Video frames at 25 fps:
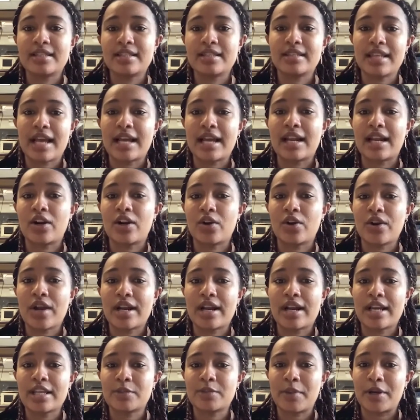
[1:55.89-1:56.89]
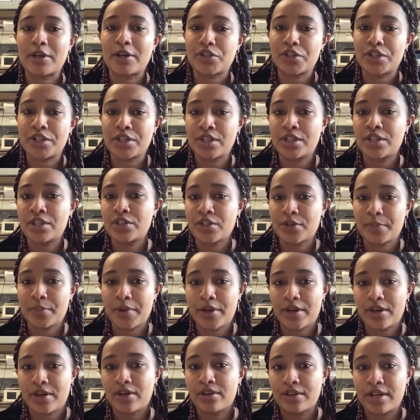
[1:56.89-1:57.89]
that are organized by Trinity
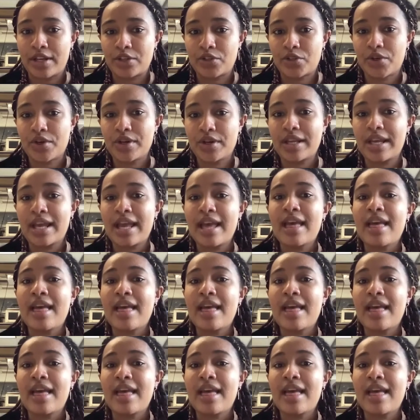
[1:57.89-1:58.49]
Entrepreneur Network.